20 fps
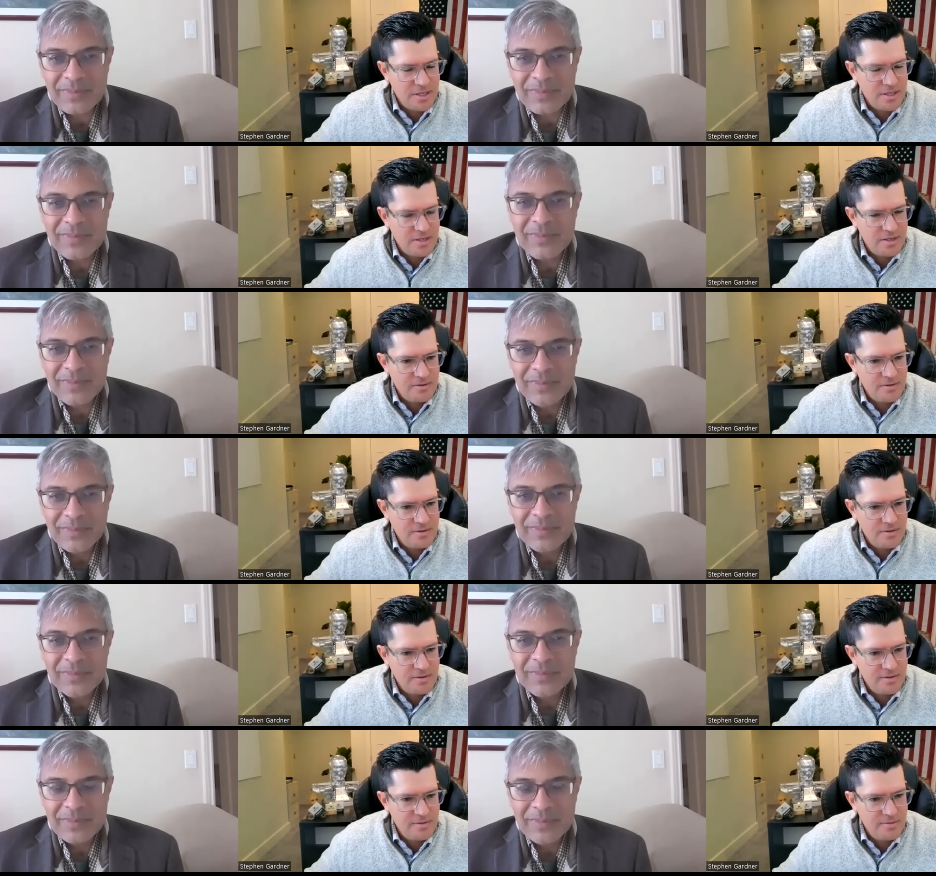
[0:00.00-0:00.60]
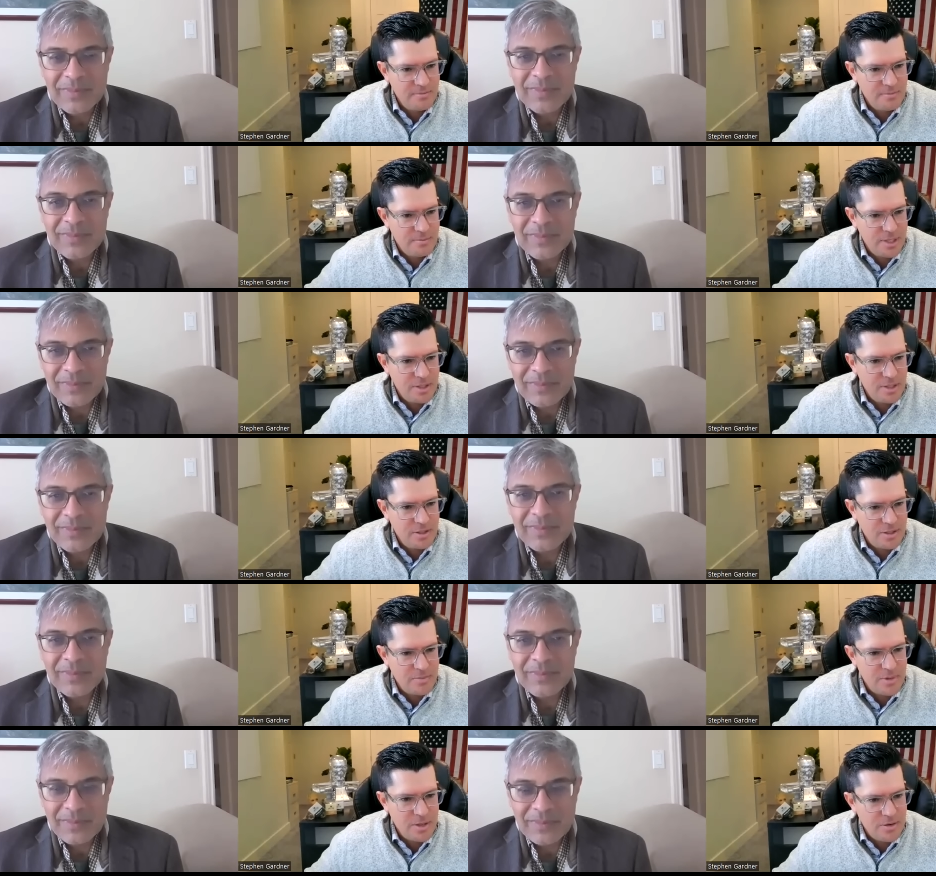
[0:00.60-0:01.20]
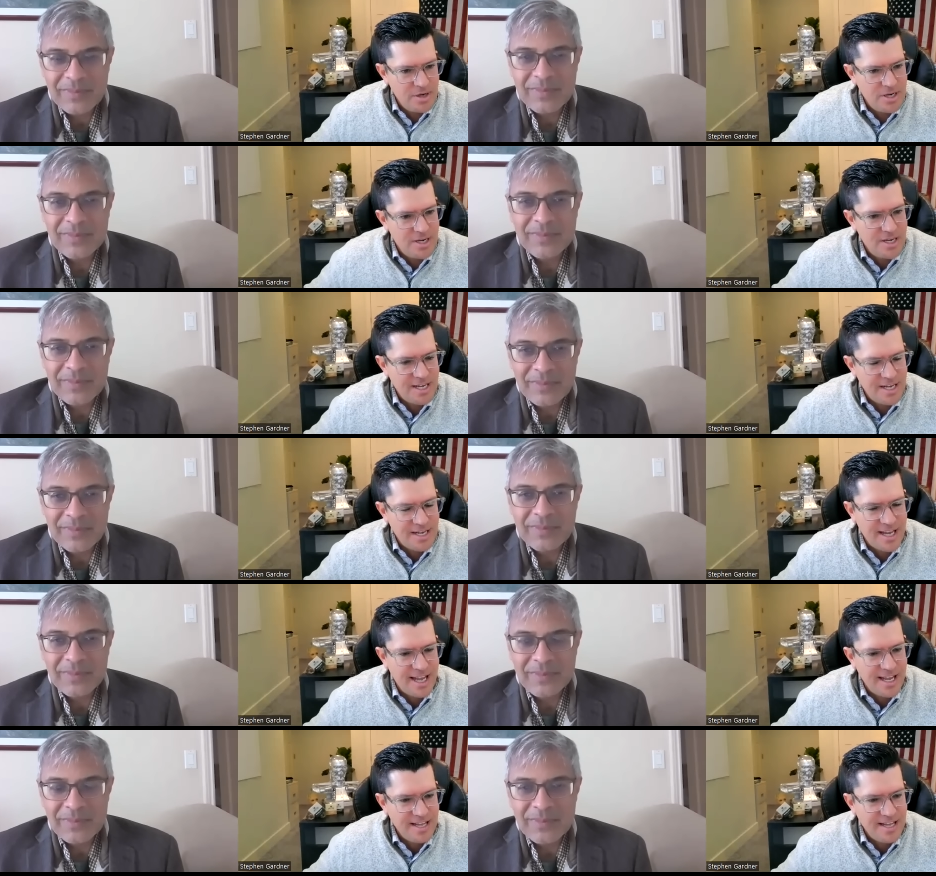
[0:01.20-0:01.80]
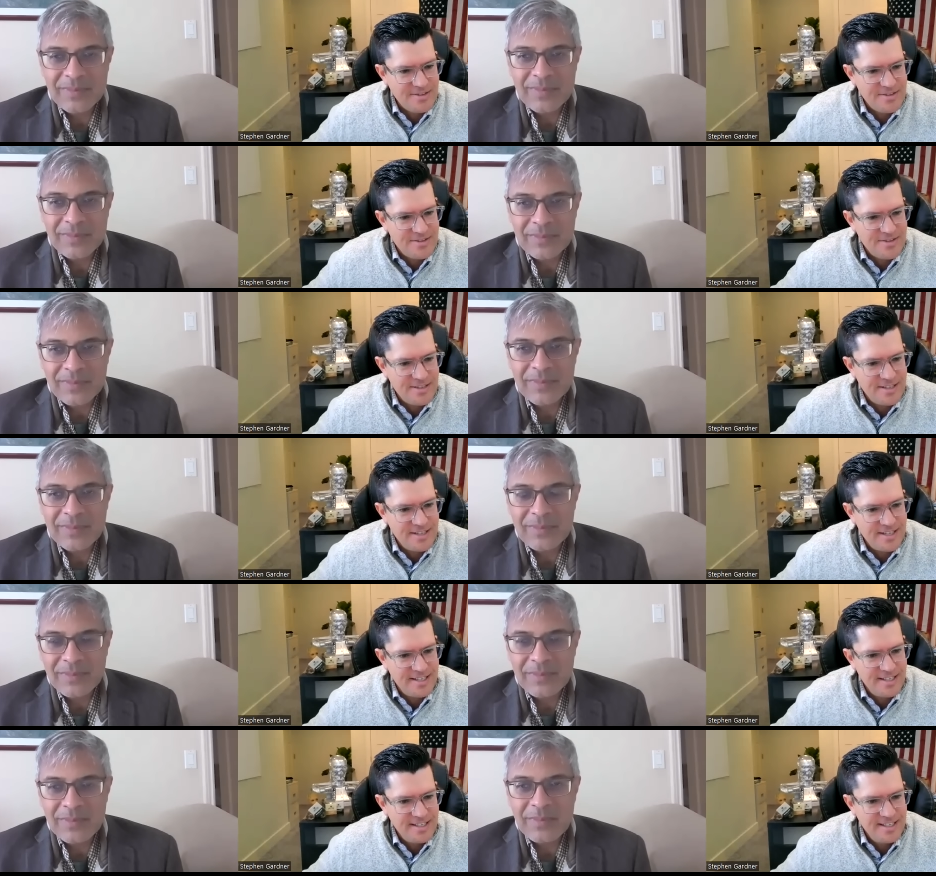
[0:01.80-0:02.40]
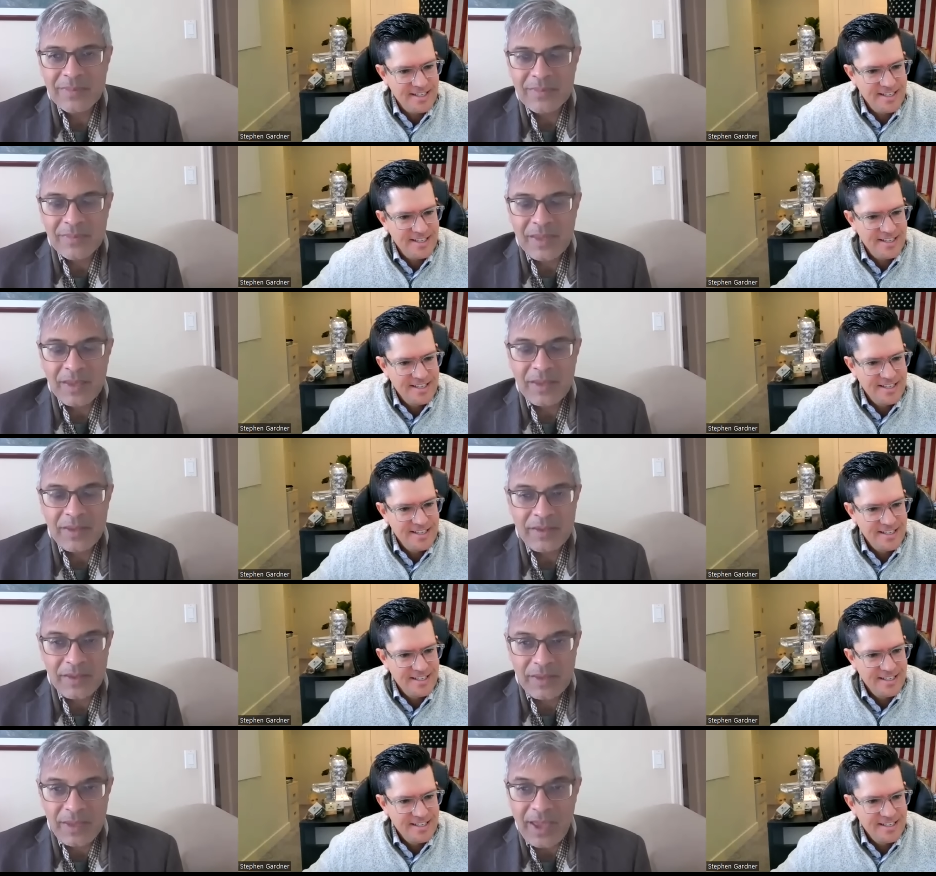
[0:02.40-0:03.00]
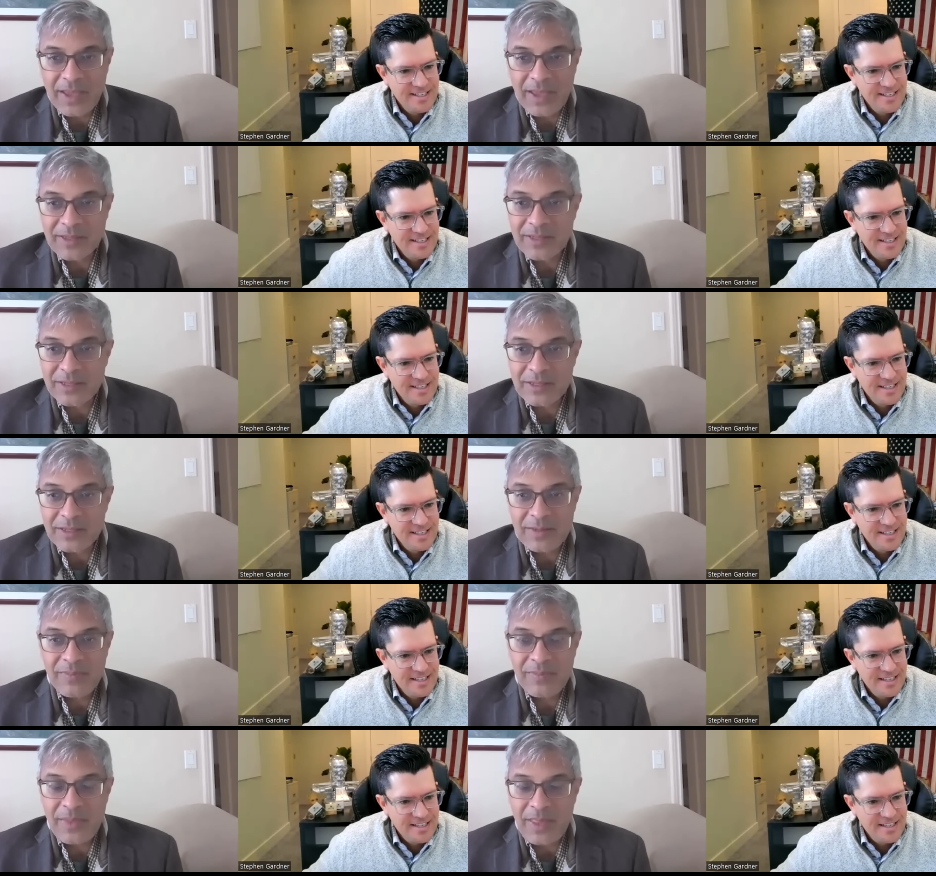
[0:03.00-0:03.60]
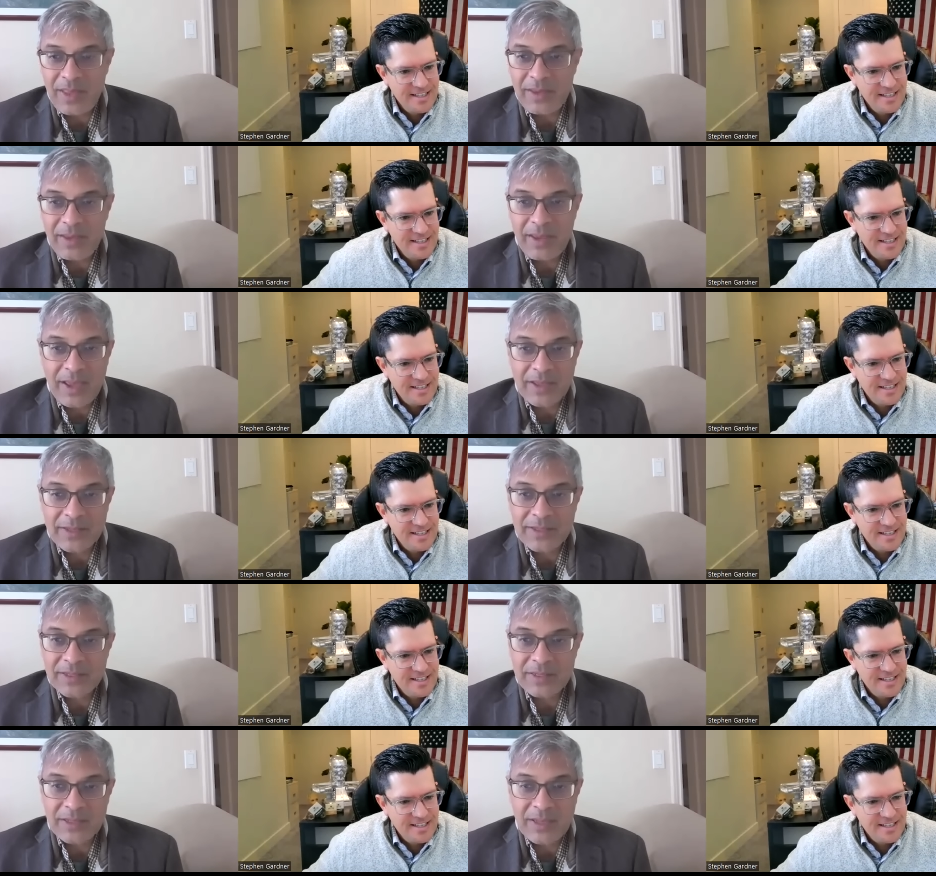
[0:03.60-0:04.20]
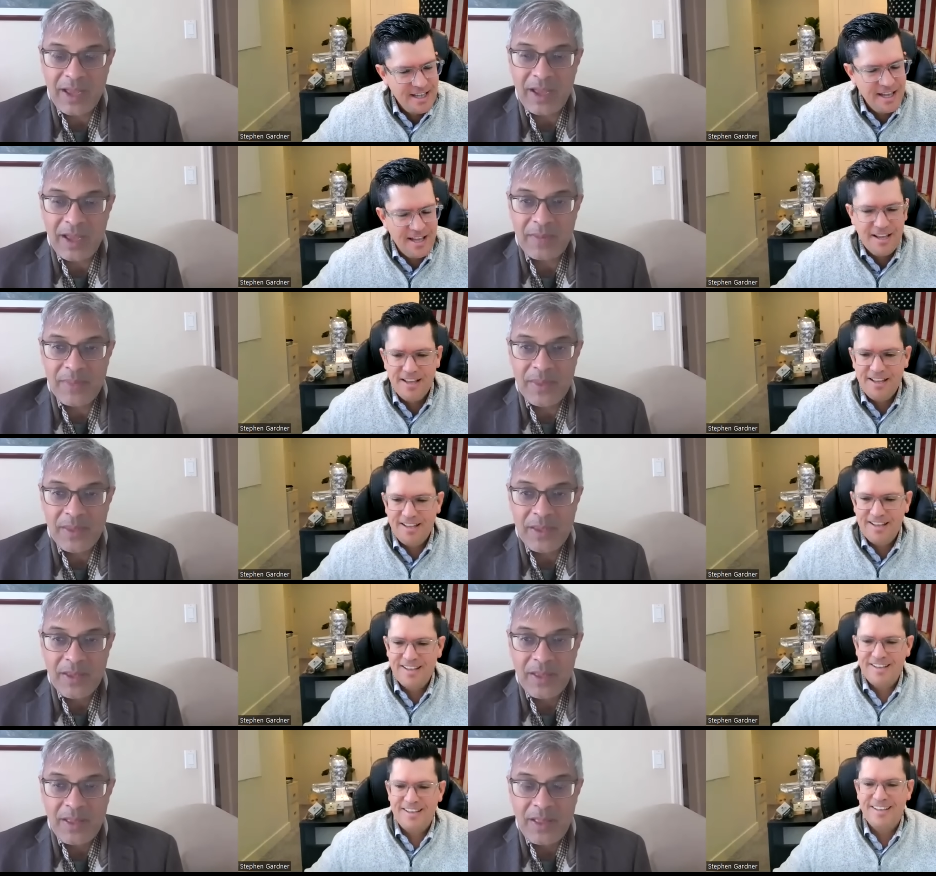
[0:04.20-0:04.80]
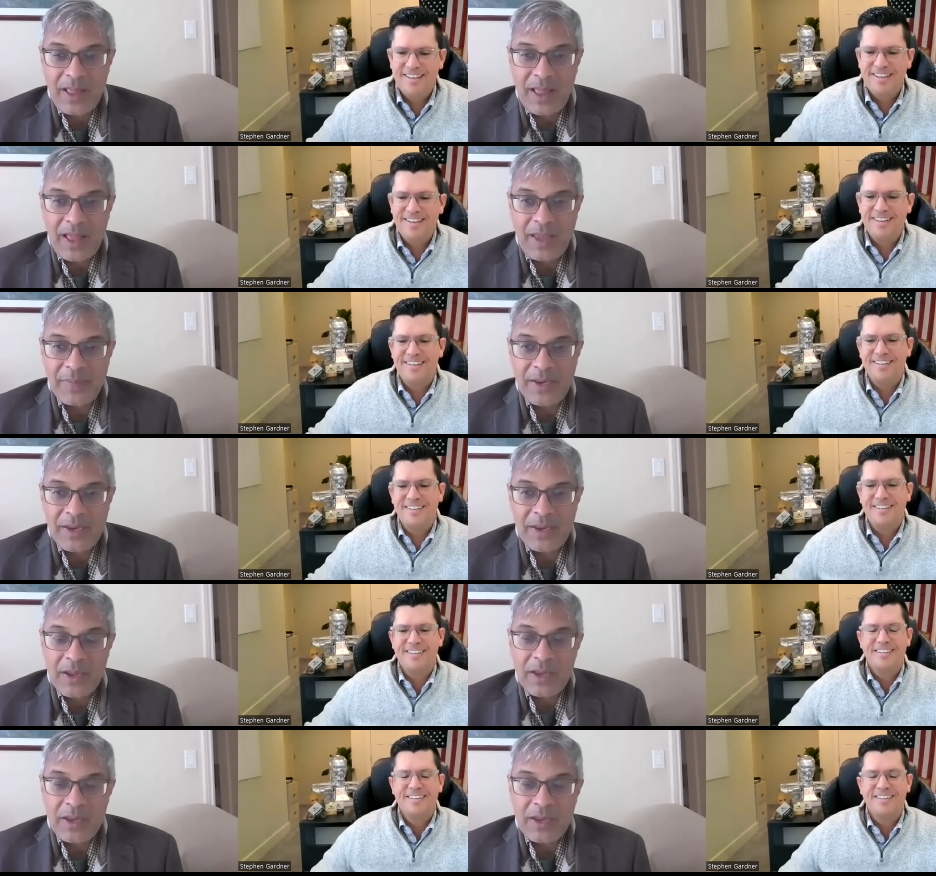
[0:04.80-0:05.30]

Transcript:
Speaker 1: to build immunity against?
Speaker 2: Yes, yes. Um, I mean,